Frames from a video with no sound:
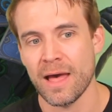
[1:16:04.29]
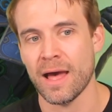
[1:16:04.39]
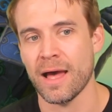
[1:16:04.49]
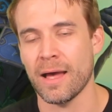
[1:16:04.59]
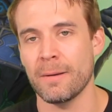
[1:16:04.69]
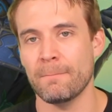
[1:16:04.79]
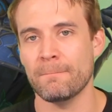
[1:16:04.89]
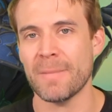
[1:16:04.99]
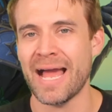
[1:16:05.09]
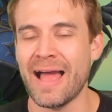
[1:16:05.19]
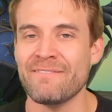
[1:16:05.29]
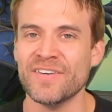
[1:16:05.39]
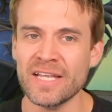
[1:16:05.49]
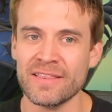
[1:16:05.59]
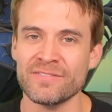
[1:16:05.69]
I
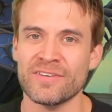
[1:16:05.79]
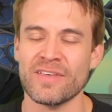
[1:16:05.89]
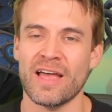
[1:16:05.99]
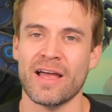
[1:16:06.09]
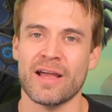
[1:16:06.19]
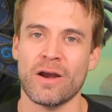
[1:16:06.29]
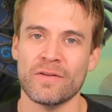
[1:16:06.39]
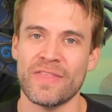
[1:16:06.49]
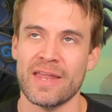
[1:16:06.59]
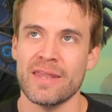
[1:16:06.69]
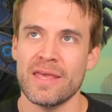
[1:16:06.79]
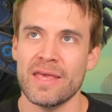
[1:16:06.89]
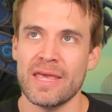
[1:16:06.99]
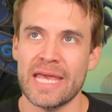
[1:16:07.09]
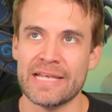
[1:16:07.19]
feel like this is a card that
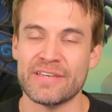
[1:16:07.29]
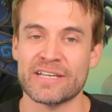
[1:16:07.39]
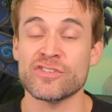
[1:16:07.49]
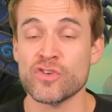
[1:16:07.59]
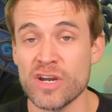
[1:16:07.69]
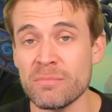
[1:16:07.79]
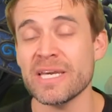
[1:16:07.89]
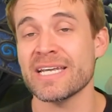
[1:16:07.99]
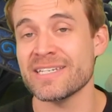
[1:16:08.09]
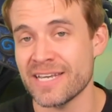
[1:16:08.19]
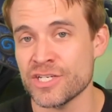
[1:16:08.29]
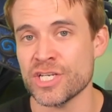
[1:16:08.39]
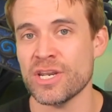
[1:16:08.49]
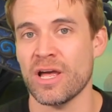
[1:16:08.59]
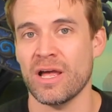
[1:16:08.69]
is extremely
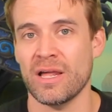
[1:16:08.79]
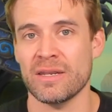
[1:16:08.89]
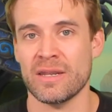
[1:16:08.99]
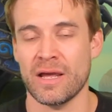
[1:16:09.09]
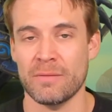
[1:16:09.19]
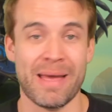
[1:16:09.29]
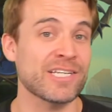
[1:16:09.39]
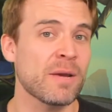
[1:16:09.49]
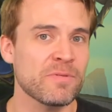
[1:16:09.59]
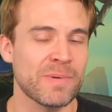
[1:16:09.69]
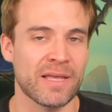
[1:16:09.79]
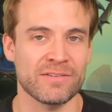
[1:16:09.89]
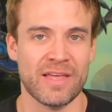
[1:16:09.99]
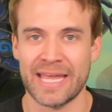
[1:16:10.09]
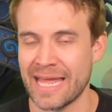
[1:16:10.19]
contingent on matchups
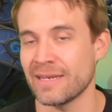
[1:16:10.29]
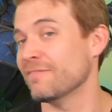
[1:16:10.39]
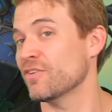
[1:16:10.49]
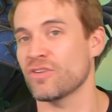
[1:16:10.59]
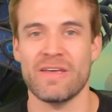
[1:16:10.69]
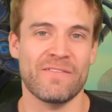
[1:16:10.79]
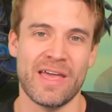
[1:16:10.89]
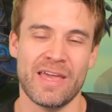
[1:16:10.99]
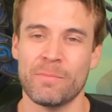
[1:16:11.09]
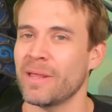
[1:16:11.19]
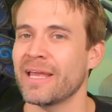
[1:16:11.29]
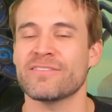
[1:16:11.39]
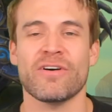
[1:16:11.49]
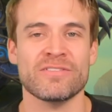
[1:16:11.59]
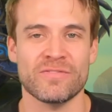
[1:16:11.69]
because, again, if you're playing as
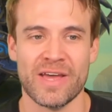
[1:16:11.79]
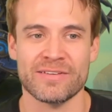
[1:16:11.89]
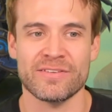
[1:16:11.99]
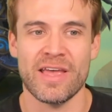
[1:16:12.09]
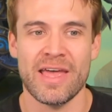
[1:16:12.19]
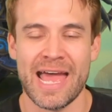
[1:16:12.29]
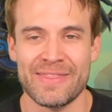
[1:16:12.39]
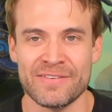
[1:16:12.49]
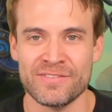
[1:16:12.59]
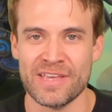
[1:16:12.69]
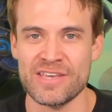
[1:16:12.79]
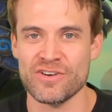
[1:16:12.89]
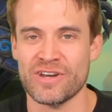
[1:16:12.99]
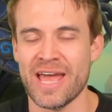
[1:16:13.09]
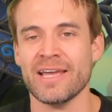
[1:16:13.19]
aggressive decks and this is in
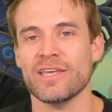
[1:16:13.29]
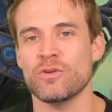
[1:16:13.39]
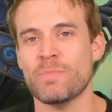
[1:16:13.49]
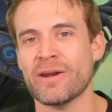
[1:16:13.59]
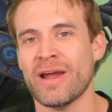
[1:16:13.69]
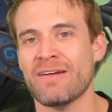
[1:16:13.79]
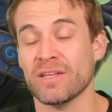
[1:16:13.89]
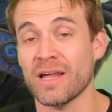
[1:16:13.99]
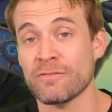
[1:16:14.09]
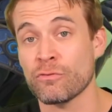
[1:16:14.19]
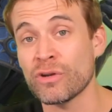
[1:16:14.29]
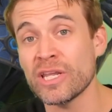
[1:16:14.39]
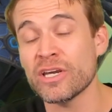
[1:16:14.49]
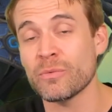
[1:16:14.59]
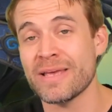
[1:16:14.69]
your deck, you'd better have a lot of
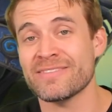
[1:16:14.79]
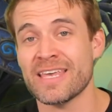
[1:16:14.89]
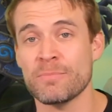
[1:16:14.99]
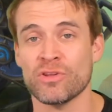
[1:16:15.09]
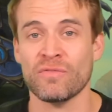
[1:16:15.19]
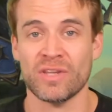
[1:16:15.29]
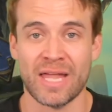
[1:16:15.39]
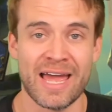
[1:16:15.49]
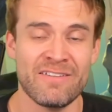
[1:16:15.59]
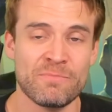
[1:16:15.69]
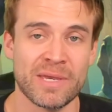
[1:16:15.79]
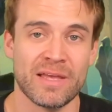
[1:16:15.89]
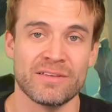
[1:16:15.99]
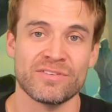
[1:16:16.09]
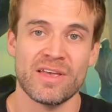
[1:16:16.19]
really good ways to keep yourself alive,
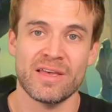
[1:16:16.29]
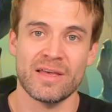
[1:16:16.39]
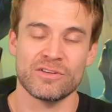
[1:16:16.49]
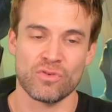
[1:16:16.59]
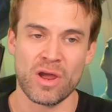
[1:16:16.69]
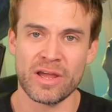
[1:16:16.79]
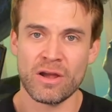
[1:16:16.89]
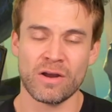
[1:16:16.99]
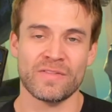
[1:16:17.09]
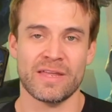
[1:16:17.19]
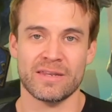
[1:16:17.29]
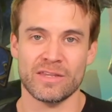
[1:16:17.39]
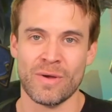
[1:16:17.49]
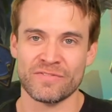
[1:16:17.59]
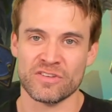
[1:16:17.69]
because drawing a card that
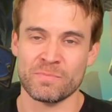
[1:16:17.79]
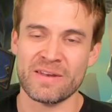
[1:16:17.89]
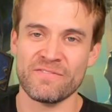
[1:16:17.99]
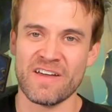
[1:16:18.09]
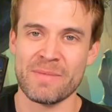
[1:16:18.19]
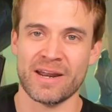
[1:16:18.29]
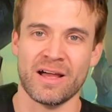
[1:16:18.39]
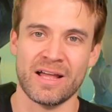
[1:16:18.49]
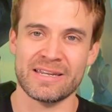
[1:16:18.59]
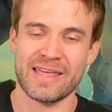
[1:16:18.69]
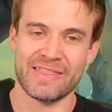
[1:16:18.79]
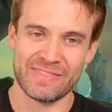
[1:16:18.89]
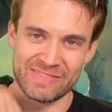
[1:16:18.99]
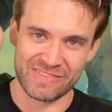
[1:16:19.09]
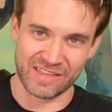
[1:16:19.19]
you have to spend 5 mana on
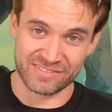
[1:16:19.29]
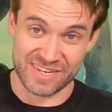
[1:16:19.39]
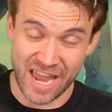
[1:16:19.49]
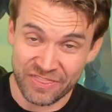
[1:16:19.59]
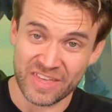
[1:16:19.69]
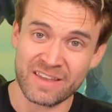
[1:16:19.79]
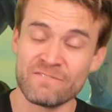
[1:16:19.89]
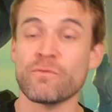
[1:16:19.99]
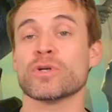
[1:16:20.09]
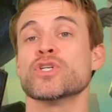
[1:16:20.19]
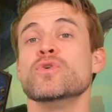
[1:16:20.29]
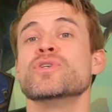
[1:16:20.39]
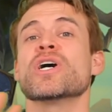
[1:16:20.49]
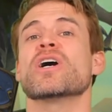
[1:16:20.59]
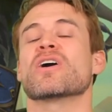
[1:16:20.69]
does nothing for 2
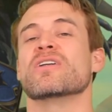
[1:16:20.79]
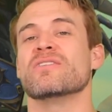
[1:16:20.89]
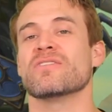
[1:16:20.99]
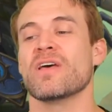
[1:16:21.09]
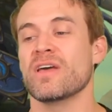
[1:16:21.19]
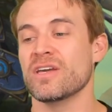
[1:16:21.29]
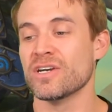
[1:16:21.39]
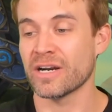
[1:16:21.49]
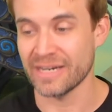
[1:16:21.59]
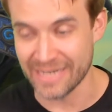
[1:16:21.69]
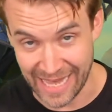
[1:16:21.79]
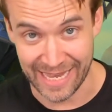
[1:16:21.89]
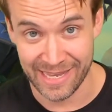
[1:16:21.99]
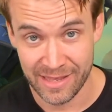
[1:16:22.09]
turns, you're going to die.